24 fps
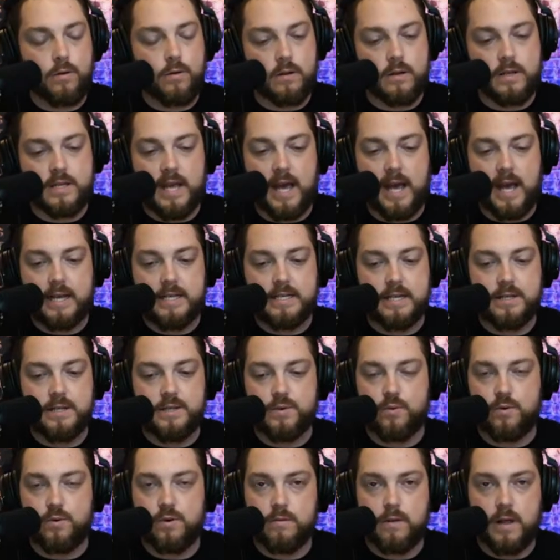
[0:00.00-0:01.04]
Texans,
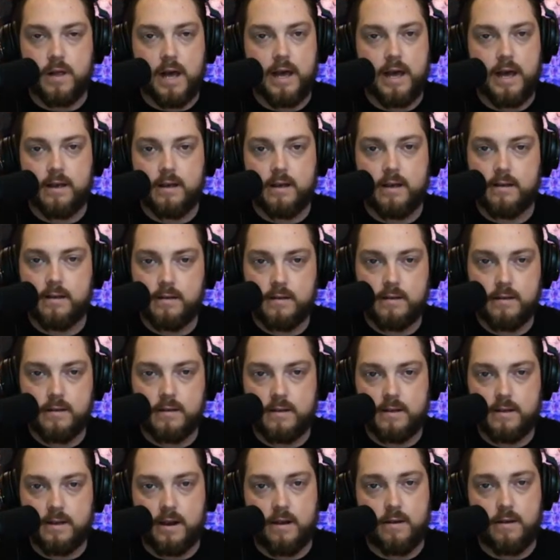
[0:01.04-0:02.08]
we're like,
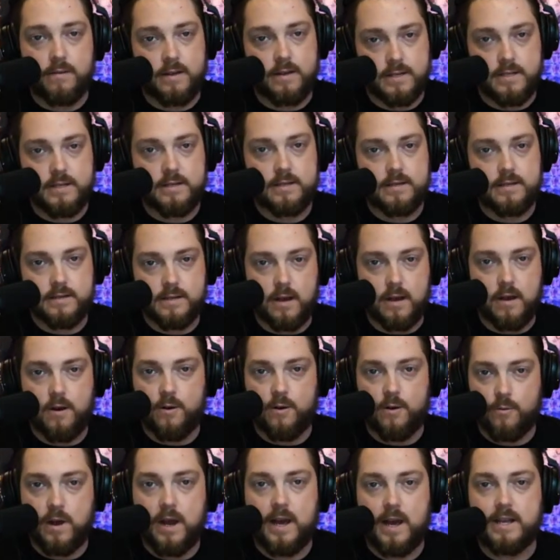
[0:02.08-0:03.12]
this is
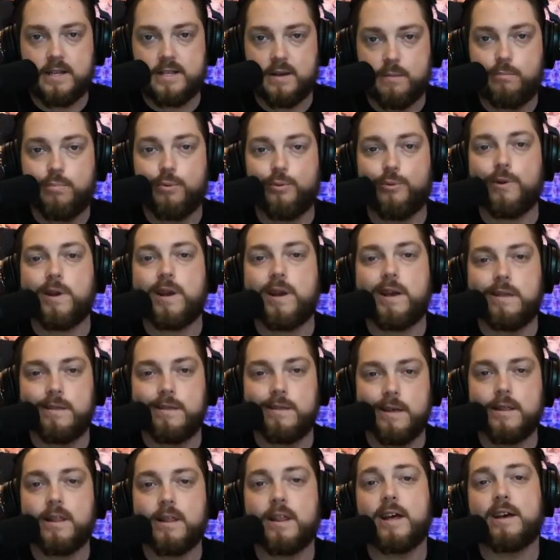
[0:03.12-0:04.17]
our right to breathe
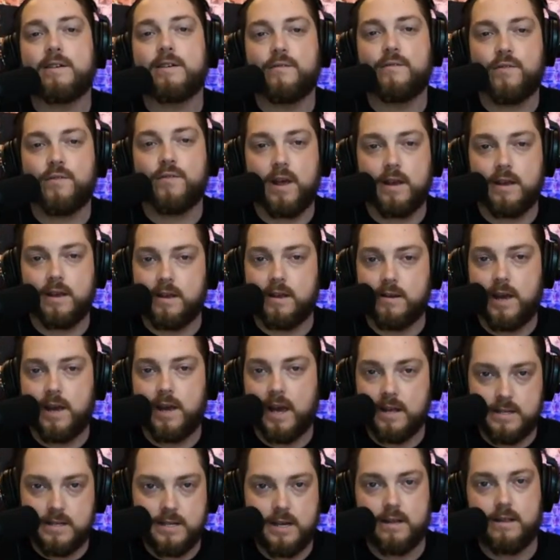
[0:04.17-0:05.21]
and live. Like, you
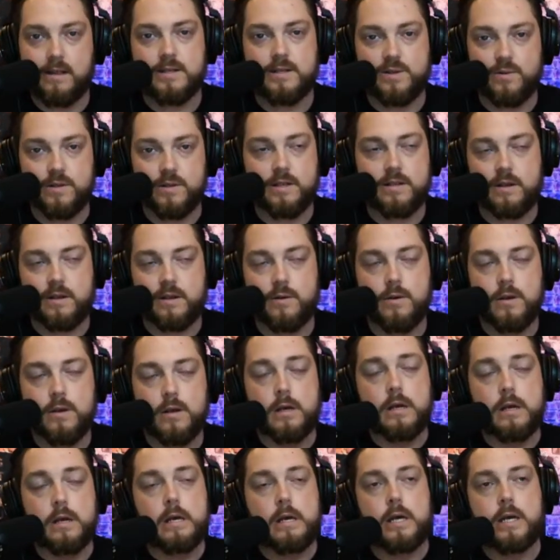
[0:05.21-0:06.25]
can't tell us what to do.
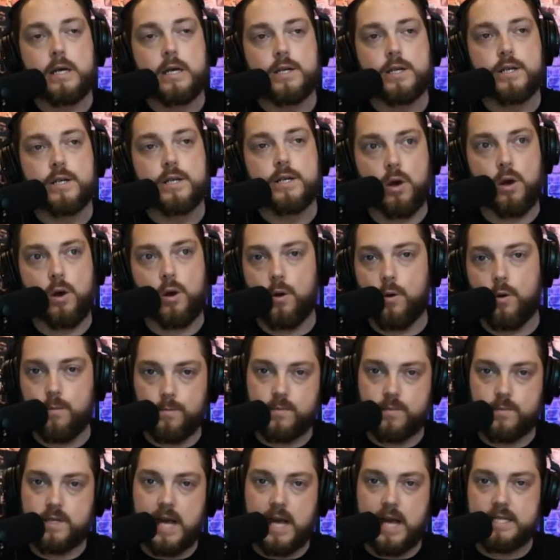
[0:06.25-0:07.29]
So
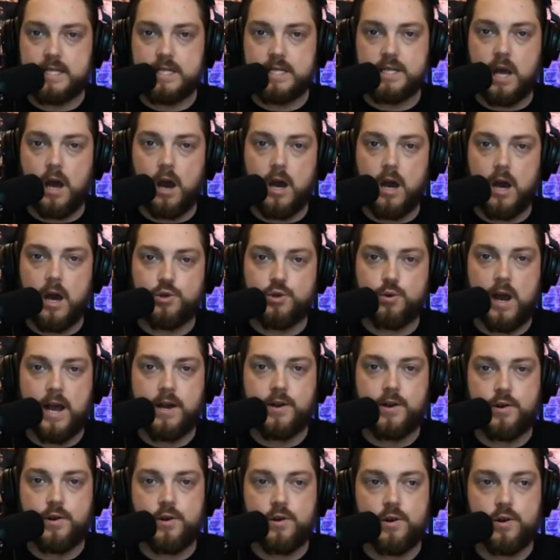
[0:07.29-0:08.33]
Texas
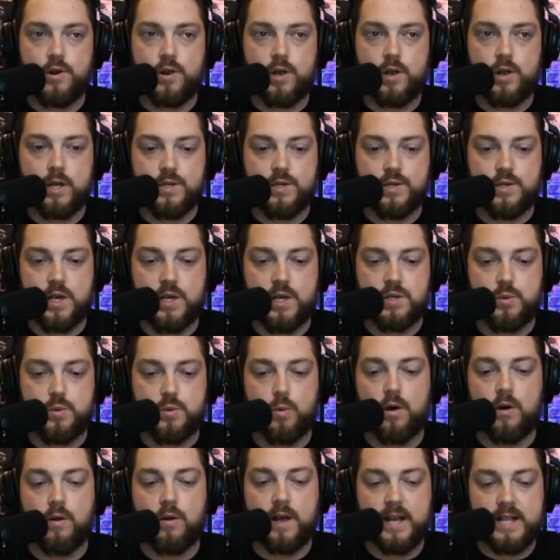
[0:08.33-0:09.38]
Contractor says,
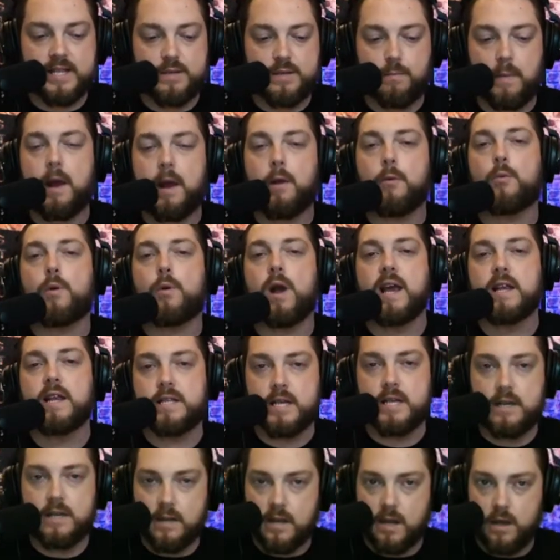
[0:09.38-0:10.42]
well, it's my right
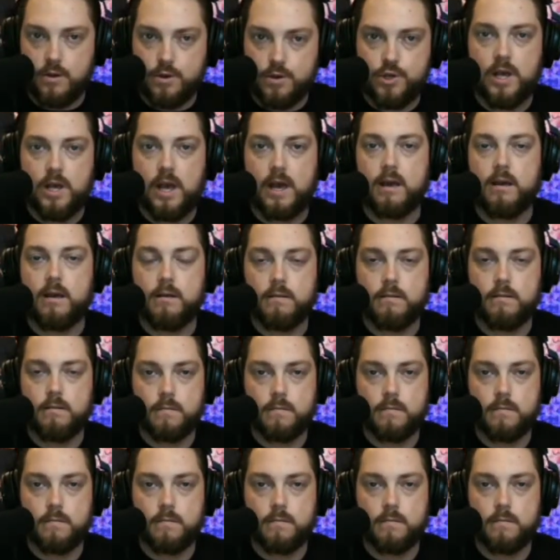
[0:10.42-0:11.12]
to negotiate.